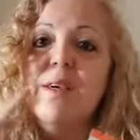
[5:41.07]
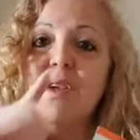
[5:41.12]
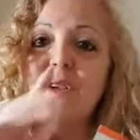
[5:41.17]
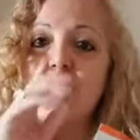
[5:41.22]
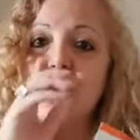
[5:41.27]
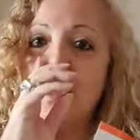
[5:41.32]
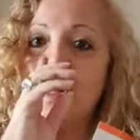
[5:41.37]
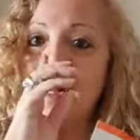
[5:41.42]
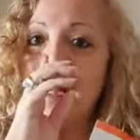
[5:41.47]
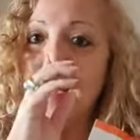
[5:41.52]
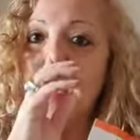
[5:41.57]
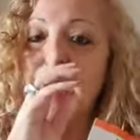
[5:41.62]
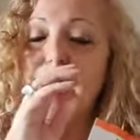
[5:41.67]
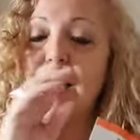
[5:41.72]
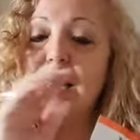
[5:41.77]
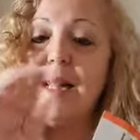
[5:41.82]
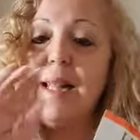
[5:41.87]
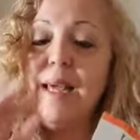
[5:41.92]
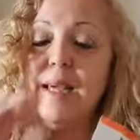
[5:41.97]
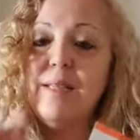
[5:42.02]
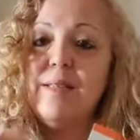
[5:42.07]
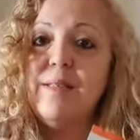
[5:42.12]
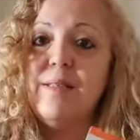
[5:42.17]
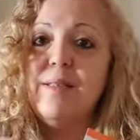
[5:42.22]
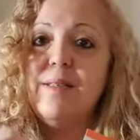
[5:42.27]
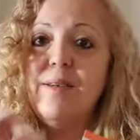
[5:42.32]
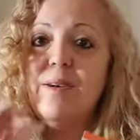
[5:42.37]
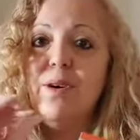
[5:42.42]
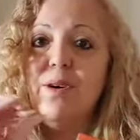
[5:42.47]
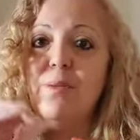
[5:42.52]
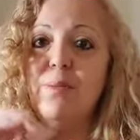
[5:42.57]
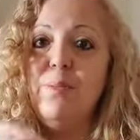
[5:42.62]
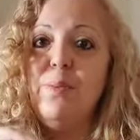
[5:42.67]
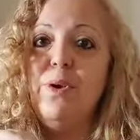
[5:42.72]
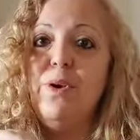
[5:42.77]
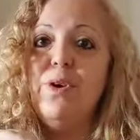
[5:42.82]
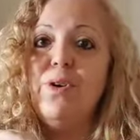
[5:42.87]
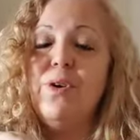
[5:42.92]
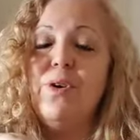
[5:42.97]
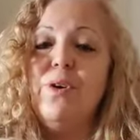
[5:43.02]
you're going to get less on
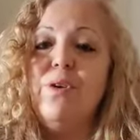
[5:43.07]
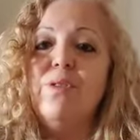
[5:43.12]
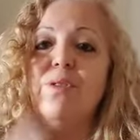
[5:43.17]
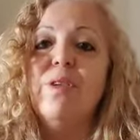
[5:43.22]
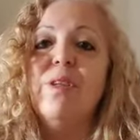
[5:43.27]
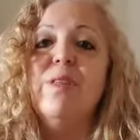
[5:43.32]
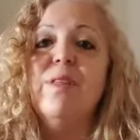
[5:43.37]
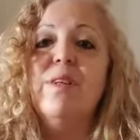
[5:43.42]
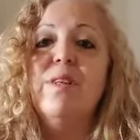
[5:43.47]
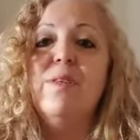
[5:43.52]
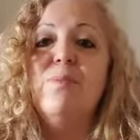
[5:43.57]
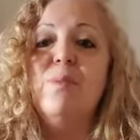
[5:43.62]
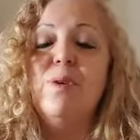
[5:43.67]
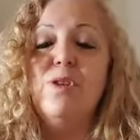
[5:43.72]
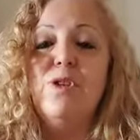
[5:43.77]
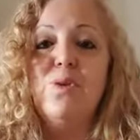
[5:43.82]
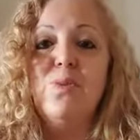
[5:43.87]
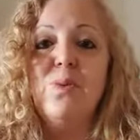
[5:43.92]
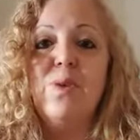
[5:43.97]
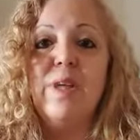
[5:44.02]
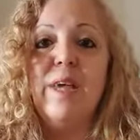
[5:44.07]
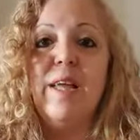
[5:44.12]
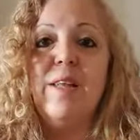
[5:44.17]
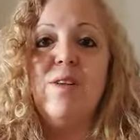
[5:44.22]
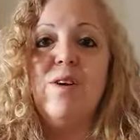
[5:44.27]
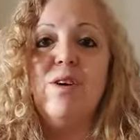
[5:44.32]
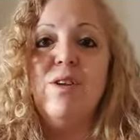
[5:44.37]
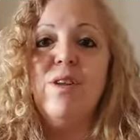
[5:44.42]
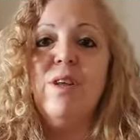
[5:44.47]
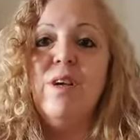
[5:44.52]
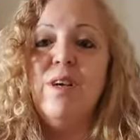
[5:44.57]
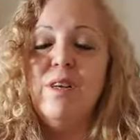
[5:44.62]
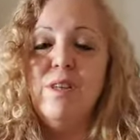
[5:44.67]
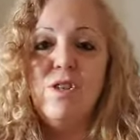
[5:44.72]
pure gold than what you will get on